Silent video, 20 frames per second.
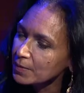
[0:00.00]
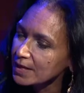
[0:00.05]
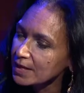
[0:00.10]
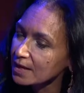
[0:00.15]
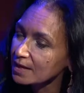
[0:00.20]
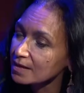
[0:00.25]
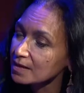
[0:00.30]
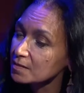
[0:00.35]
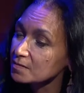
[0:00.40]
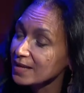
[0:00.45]

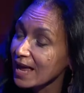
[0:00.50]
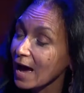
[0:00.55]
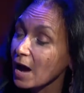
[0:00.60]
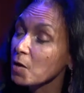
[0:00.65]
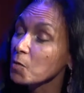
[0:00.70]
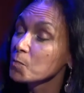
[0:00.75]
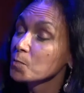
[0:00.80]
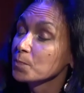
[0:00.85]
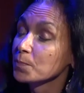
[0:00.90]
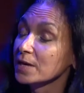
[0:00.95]
being
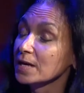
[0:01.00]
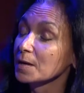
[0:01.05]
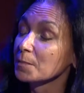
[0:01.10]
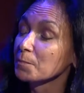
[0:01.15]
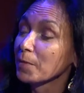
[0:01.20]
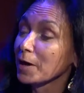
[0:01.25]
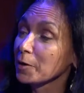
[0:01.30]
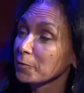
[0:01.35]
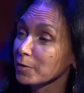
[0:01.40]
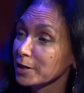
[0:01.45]
now being
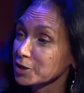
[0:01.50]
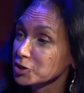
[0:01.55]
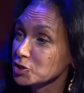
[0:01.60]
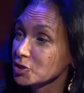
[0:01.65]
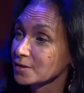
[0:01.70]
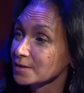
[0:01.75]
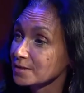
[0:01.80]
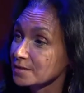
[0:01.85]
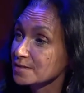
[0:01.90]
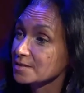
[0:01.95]

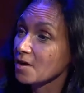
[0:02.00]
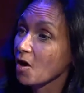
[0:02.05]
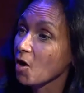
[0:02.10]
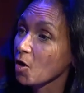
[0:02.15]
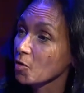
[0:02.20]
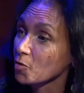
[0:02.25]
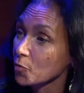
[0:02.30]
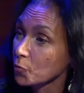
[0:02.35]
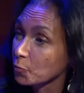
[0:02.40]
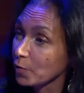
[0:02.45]
biracial is
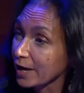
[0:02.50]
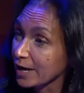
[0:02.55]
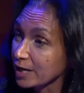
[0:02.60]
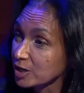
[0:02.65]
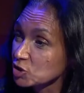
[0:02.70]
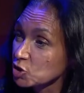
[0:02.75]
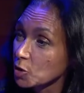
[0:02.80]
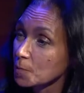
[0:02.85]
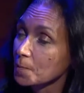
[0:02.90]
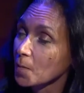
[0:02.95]
all the oh,
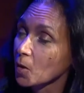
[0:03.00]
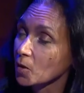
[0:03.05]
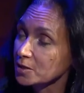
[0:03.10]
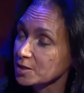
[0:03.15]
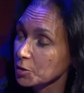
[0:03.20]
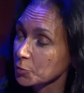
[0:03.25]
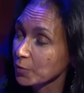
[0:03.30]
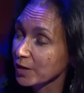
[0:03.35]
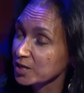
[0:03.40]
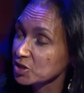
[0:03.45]
rage or
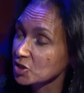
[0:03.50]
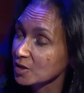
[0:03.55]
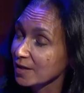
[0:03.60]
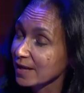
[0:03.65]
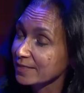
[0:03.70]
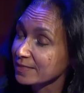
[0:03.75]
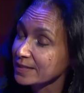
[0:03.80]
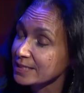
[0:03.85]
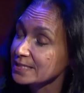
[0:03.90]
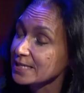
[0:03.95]
multiracial.
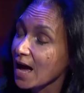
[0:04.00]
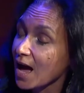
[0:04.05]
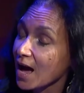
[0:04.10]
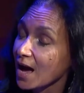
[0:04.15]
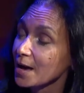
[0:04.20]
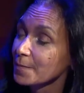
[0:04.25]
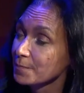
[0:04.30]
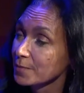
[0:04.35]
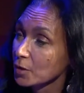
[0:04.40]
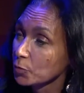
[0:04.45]
At yeah. the oh.
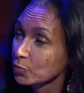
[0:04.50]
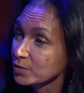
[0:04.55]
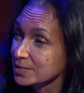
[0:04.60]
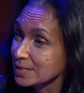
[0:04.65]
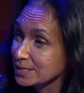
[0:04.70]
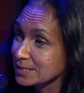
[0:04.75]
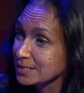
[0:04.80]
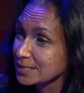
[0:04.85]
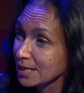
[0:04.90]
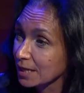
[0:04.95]
time, it was a
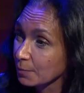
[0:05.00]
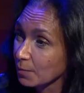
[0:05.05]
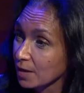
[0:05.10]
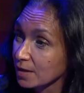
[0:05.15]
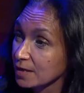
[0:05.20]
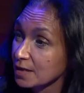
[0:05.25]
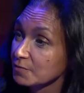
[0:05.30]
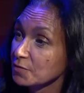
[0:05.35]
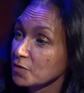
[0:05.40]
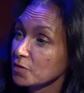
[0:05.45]
stigma,
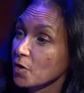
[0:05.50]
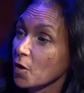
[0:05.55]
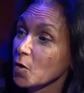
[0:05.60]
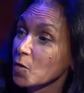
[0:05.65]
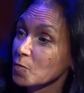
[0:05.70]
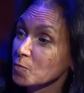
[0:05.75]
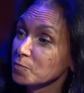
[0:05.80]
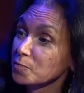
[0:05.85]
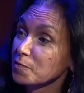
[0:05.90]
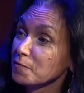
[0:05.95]
even
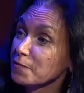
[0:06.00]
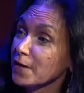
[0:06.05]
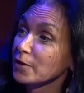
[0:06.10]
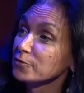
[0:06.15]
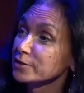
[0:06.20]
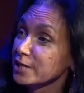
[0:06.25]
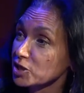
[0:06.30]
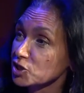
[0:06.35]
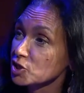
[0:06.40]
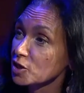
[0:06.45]
though the
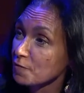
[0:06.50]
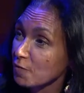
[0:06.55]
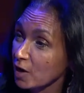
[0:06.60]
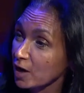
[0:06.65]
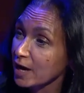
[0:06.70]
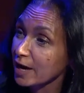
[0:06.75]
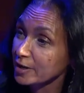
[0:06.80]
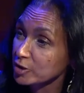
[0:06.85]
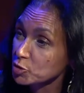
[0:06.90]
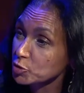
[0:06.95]
foundation of our
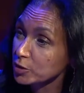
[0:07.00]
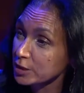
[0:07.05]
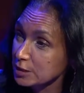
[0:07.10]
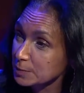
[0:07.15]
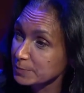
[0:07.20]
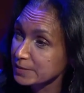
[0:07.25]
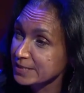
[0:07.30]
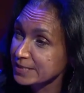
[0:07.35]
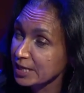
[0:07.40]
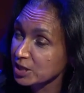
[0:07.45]
country is
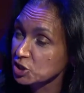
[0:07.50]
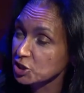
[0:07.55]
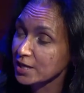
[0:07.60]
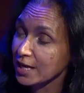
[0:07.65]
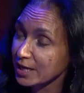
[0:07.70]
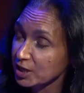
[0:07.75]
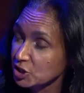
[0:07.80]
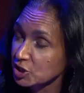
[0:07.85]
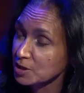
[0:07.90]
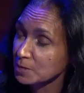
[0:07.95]

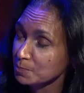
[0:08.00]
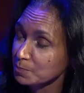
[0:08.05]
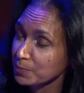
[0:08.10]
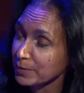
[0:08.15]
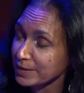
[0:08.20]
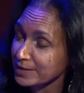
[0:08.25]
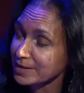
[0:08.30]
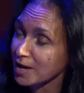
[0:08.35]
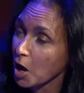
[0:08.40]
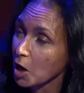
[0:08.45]
miscegenation,
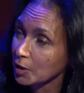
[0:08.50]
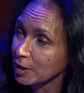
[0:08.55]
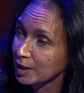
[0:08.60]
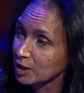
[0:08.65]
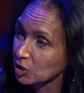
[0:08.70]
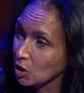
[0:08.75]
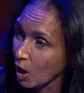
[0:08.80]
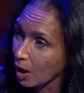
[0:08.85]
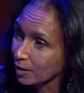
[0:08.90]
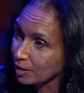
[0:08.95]
but
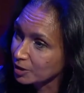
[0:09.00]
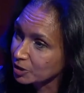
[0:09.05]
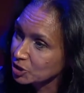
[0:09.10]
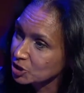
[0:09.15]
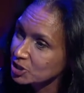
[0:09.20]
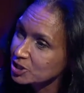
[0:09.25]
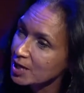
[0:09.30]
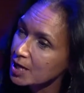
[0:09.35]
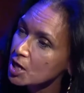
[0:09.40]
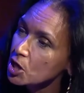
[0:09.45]

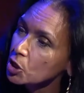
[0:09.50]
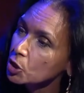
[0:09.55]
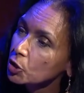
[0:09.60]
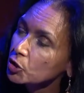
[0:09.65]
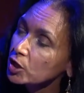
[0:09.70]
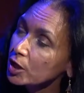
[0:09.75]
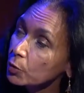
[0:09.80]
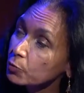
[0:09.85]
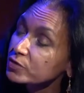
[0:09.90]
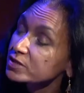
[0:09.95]
unacknowledged. Yeah. yeah.
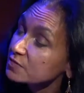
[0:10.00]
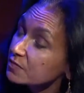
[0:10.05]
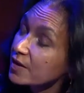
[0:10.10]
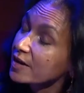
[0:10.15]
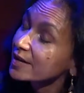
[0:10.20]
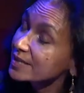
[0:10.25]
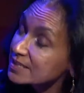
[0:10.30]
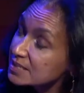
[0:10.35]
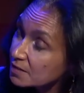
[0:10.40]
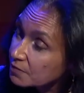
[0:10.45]
It was
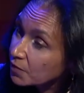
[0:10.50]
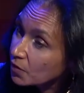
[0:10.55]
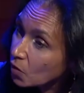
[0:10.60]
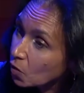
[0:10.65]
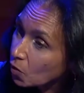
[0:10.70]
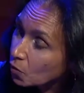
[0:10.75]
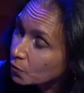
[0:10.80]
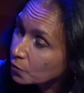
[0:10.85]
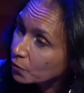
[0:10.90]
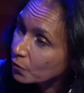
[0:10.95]
very
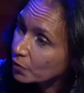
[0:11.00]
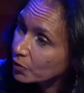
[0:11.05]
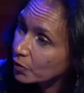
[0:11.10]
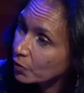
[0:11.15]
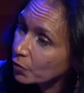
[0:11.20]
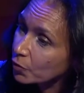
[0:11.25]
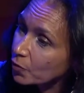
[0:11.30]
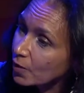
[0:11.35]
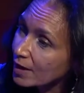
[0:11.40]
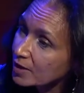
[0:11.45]
difficult for it
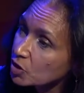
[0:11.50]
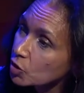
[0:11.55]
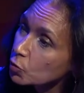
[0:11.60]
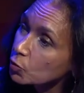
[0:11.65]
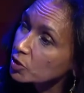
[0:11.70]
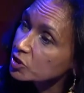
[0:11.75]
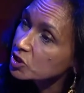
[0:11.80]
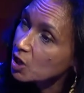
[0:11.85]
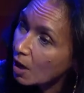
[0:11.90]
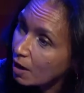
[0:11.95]
you, was, and you
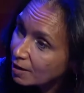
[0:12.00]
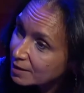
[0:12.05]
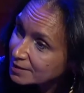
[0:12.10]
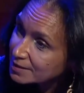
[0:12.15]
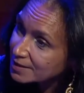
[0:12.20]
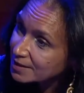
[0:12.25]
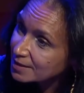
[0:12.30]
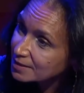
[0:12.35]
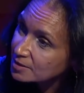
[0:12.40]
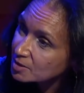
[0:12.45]
were you
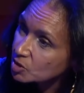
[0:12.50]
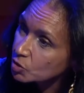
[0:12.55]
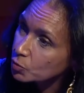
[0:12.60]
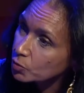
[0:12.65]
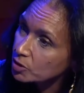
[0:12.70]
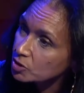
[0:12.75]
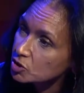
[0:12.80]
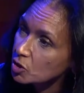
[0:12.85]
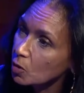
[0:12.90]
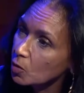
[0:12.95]
taunted. Too. You
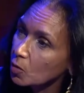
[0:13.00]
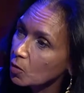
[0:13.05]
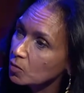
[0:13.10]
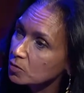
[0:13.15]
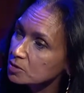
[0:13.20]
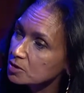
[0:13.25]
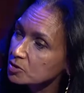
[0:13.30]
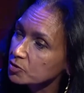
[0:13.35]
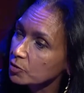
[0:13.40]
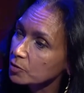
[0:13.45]
were mm-hmm.
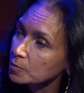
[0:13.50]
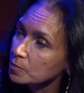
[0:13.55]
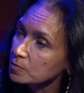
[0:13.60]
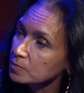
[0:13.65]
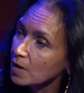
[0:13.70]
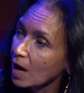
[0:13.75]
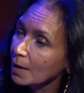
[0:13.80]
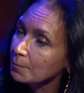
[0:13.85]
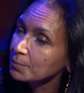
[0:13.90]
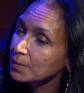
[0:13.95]
told you're
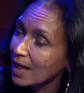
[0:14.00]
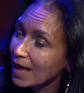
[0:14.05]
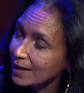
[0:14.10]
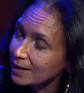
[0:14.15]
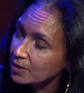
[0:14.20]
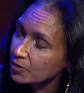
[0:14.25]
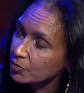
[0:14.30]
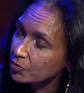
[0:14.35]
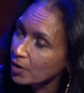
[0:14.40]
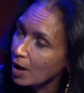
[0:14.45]
not black, you're